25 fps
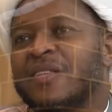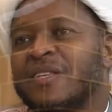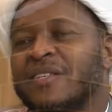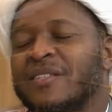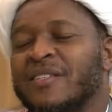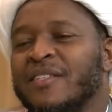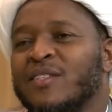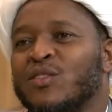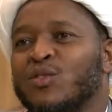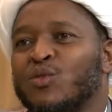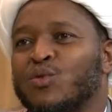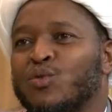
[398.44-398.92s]

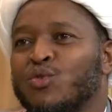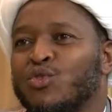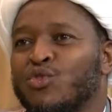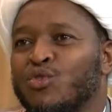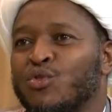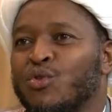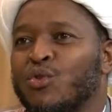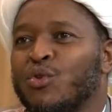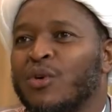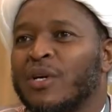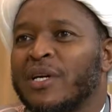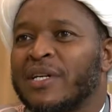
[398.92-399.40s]
this is to
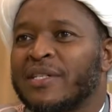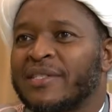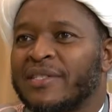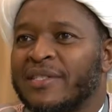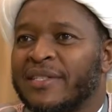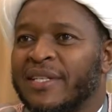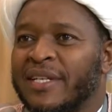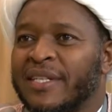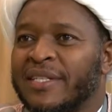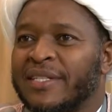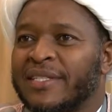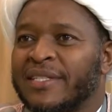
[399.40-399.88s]
show us
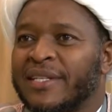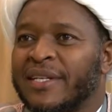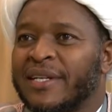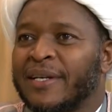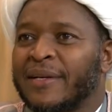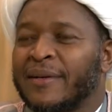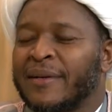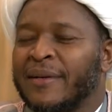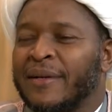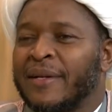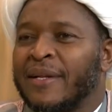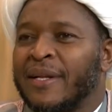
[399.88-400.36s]
that
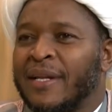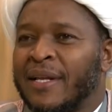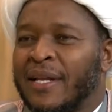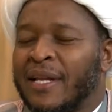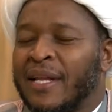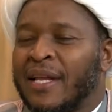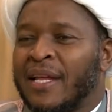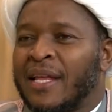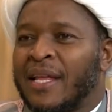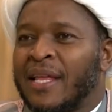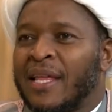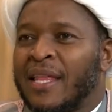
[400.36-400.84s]

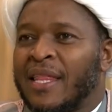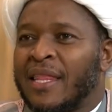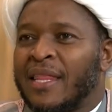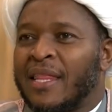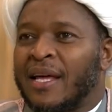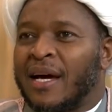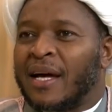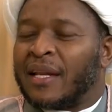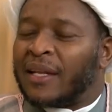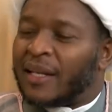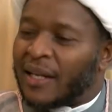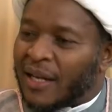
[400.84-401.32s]

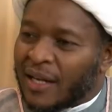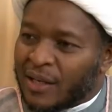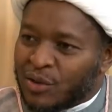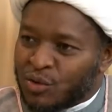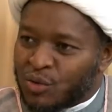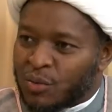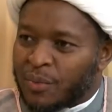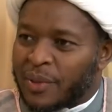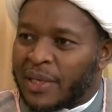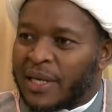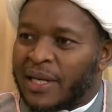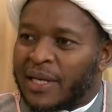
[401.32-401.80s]
Allah
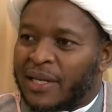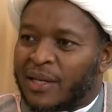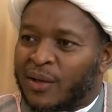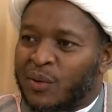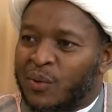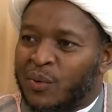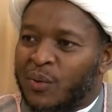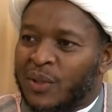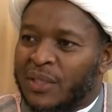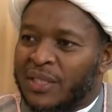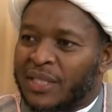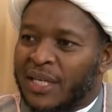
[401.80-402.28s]
subhanahu
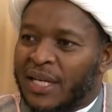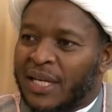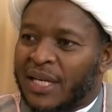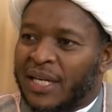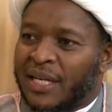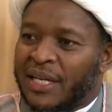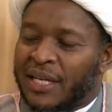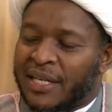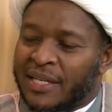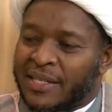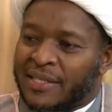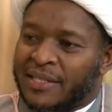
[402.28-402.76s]
wa
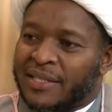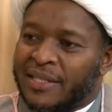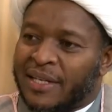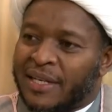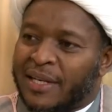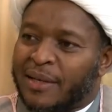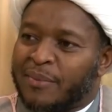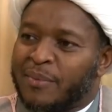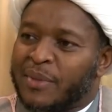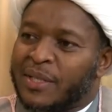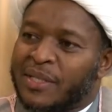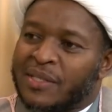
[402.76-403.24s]
ta'ala,
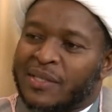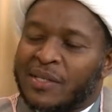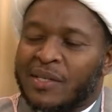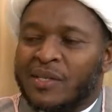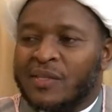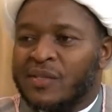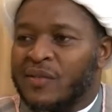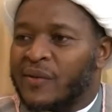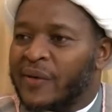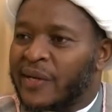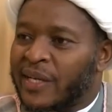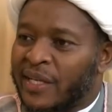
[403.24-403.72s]
Islam is
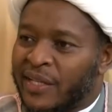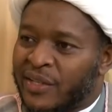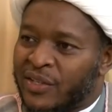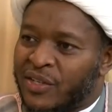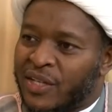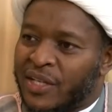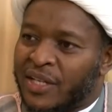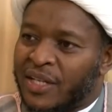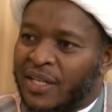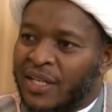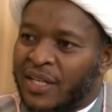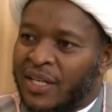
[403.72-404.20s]
his
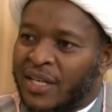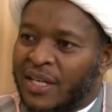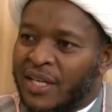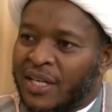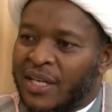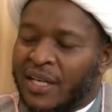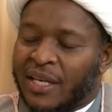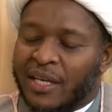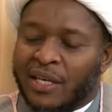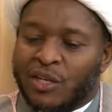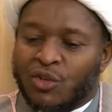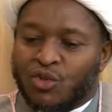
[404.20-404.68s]
religion.
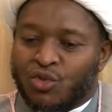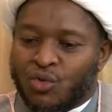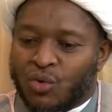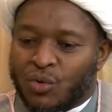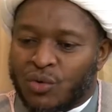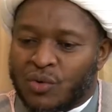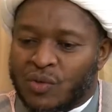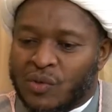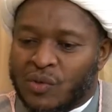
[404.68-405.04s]
He chose